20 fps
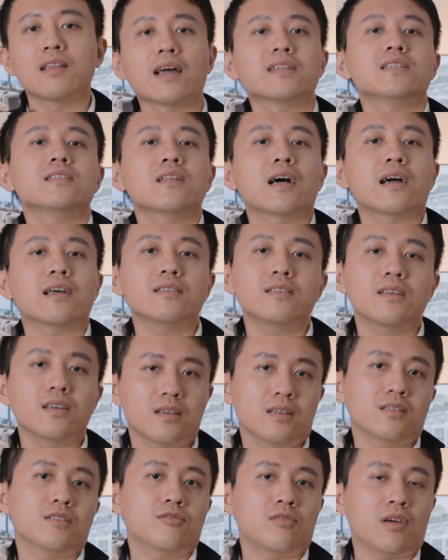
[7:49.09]

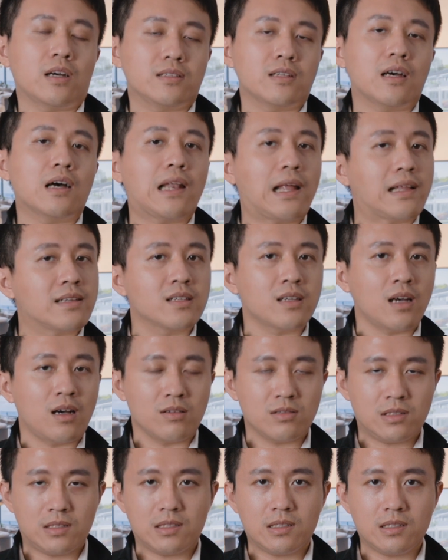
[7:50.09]
99-year strata landed
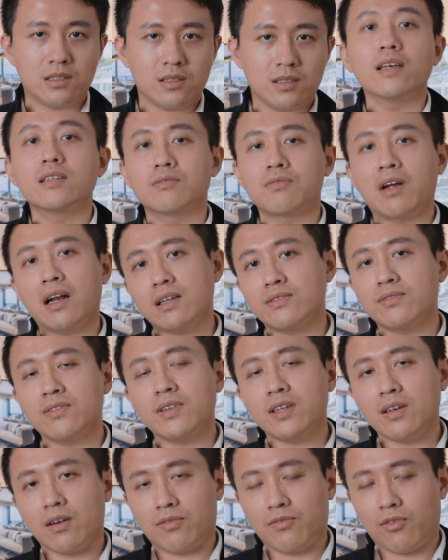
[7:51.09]
houses is
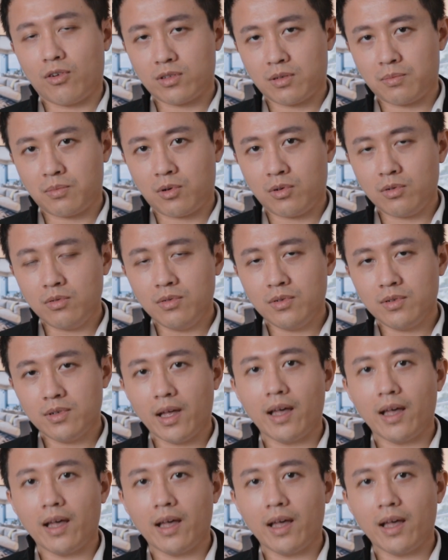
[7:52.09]
relatively affordable